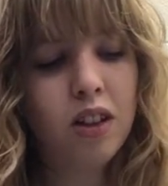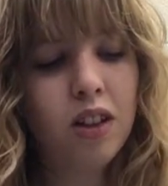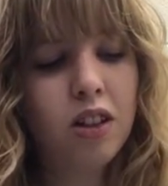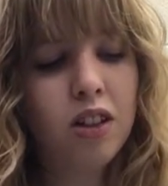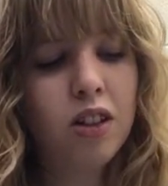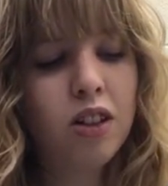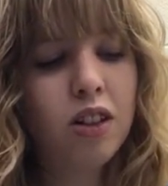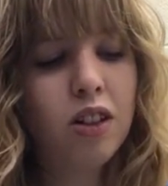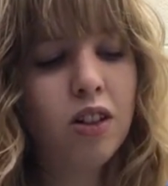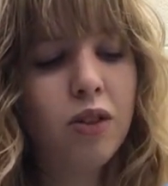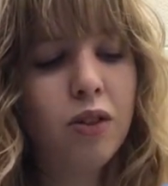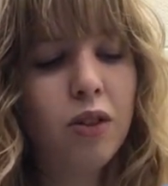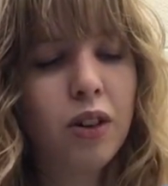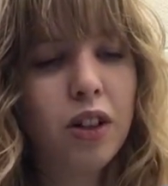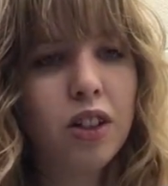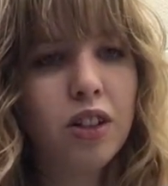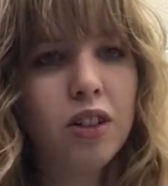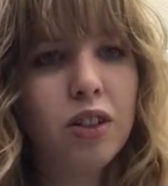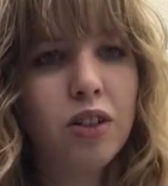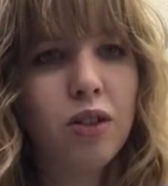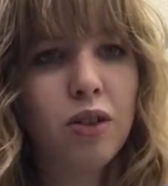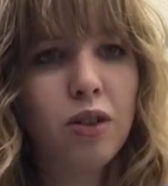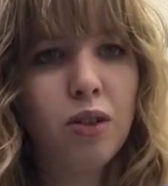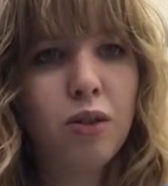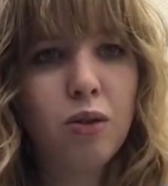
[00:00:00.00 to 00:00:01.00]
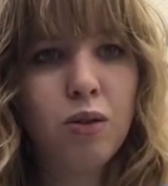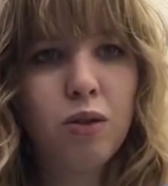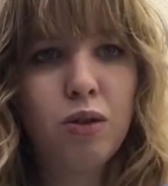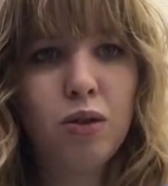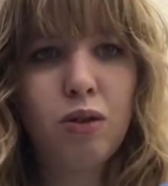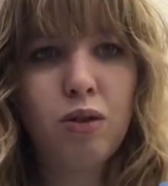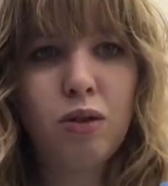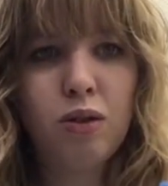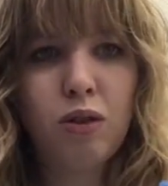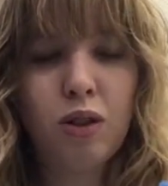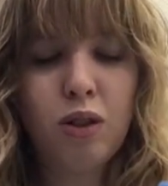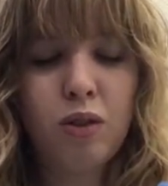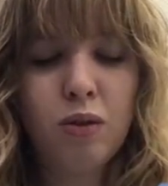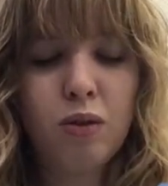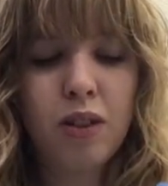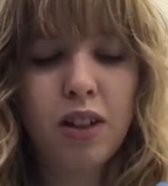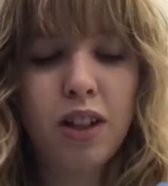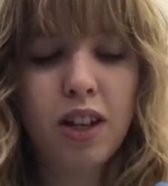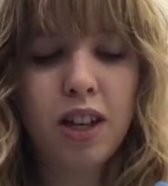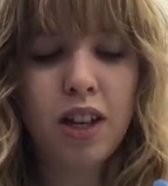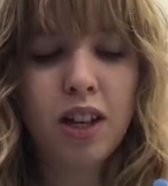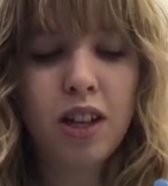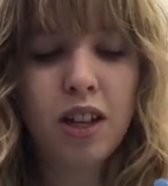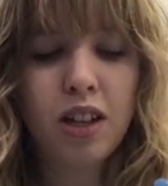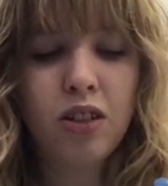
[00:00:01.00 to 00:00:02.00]
Then you're going to
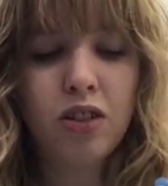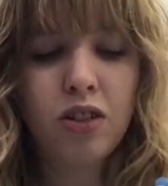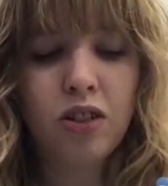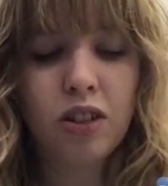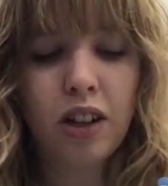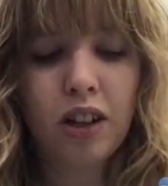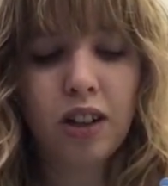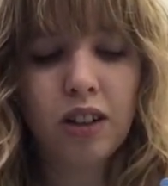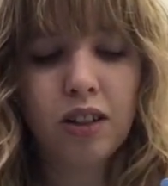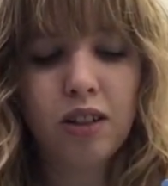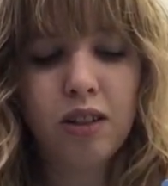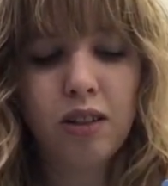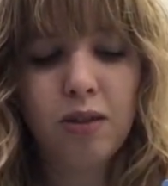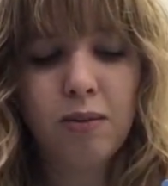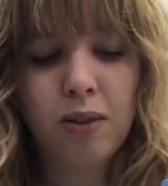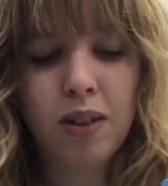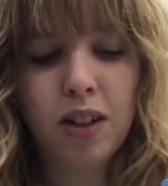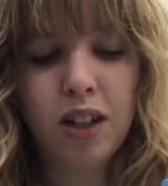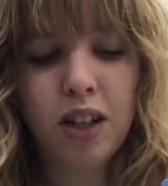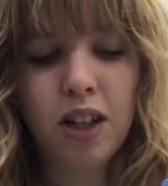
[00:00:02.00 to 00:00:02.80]
slowly inject the